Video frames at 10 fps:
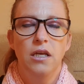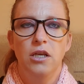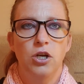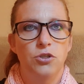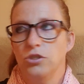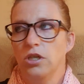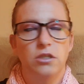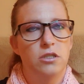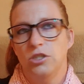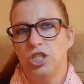
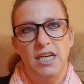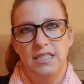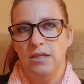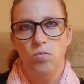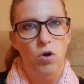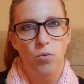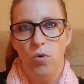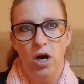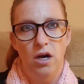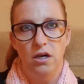Jade didn't want to
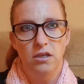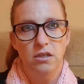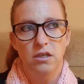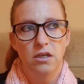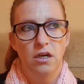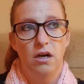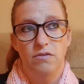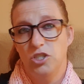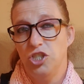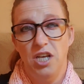work.
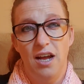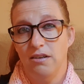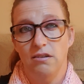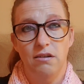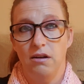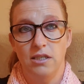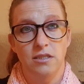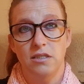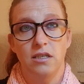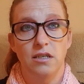Obviously, she hadn't gone
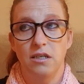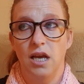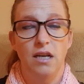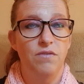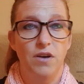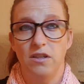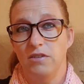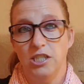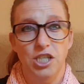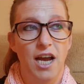into any further
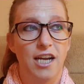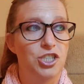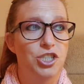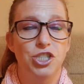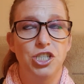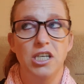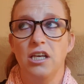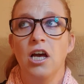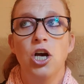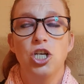education.
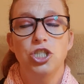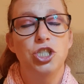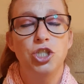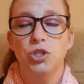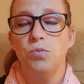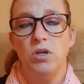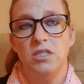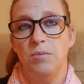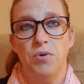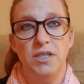She just
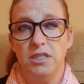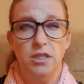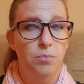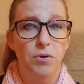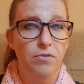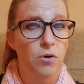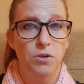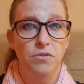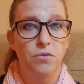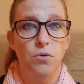wanted Brandy to
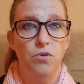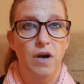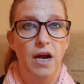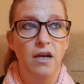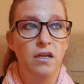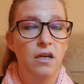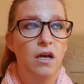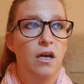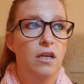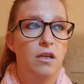provide for her.
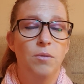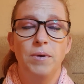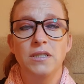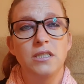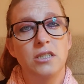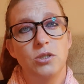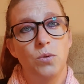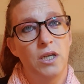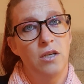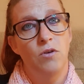Brandy's a
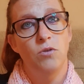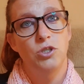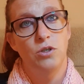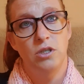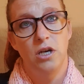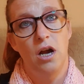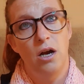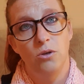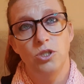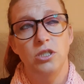20-year-old young
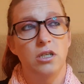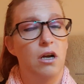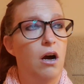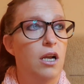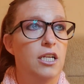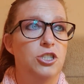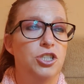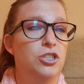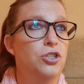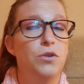girl. She's at college.
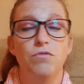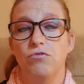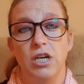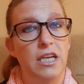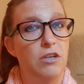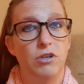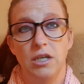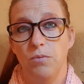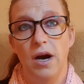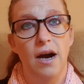She's doing really,
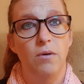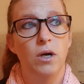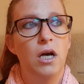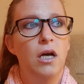really well.